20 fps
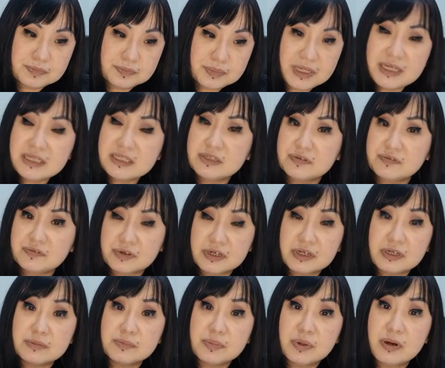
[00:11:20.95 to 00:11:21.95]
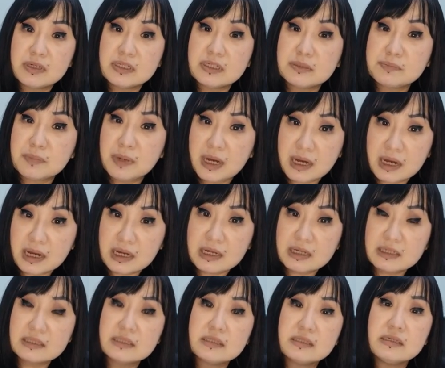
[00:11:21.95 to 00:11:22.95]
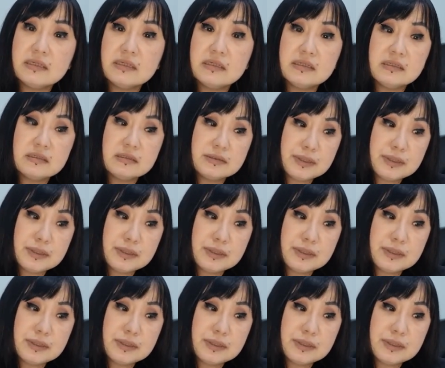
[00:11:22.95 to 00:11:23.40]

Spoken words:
plays a very important part in